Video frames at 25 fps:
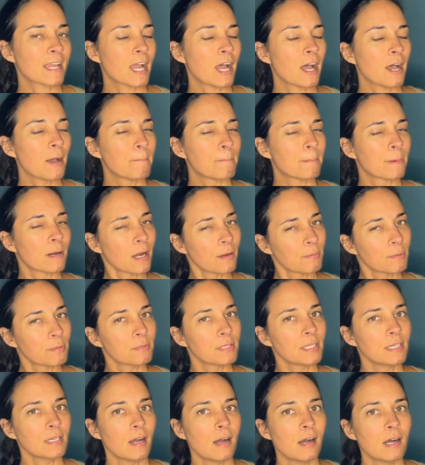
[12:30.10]

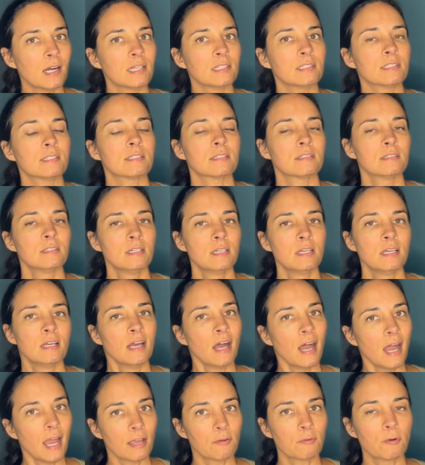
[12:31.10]
Probably not.
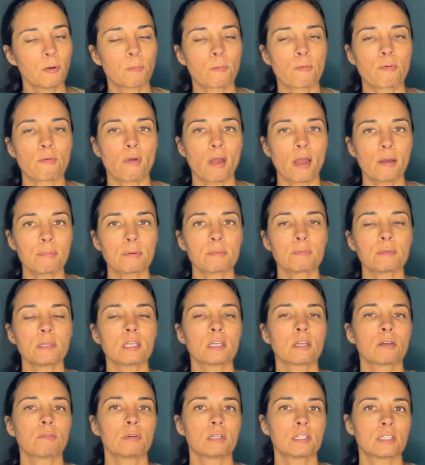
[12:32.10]
I will probably
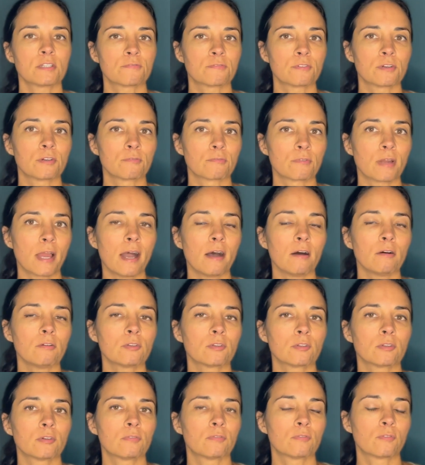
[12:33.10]
go a different
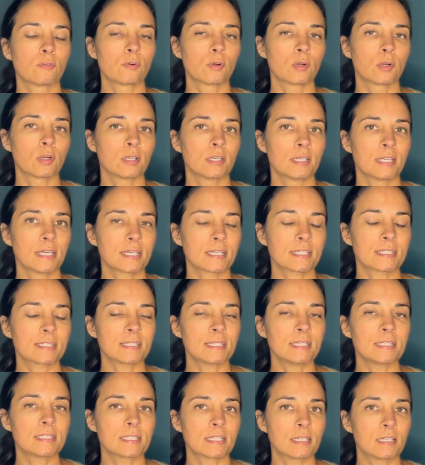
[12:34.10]
route for next
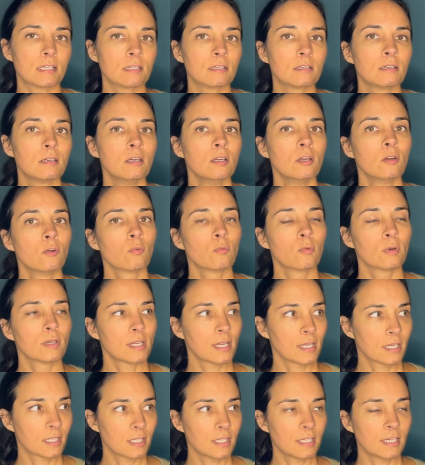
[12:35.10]
season
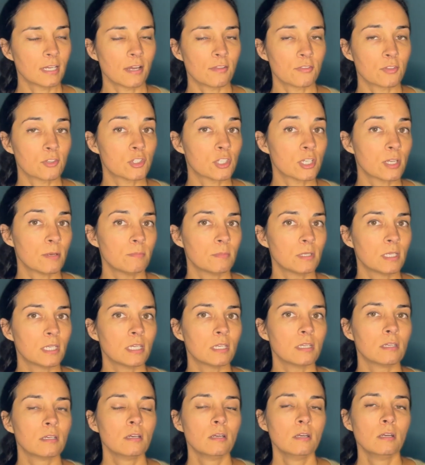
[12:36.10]
when I clean out the
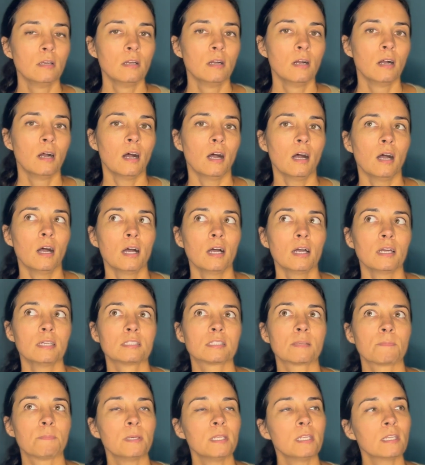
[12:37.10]
chimney,
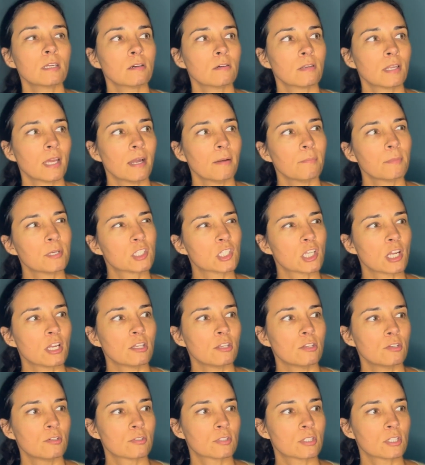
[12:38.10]
depending on how much I
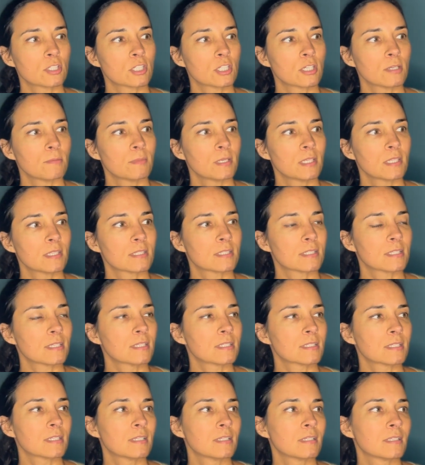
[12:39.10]
use the chimney this
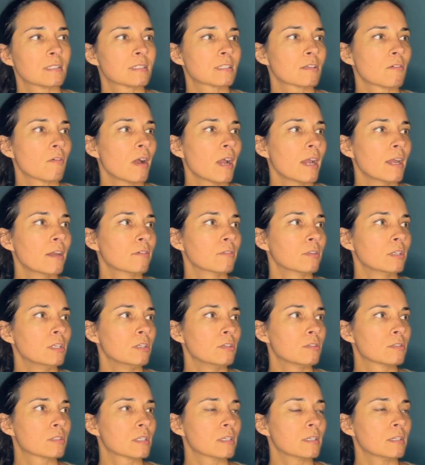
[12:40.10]
season. So I
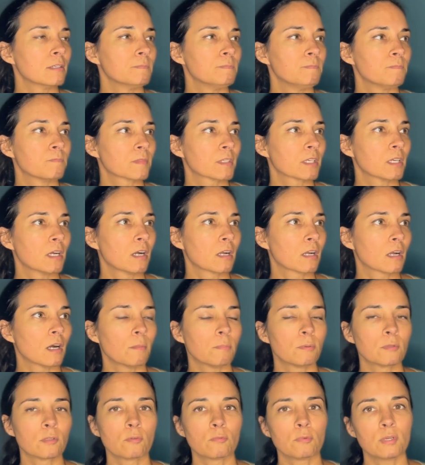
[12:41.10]
only use it a
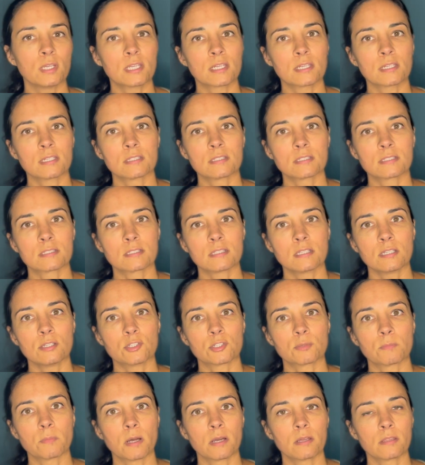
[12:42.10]
couple of weekends
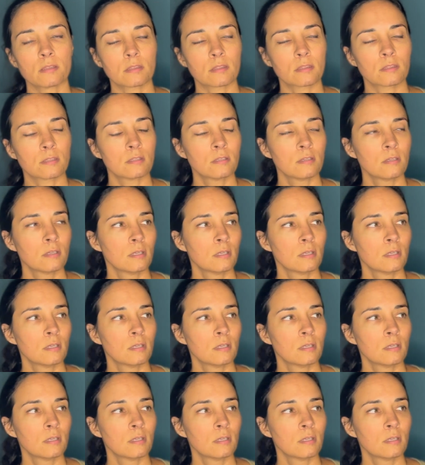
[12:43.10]
each month.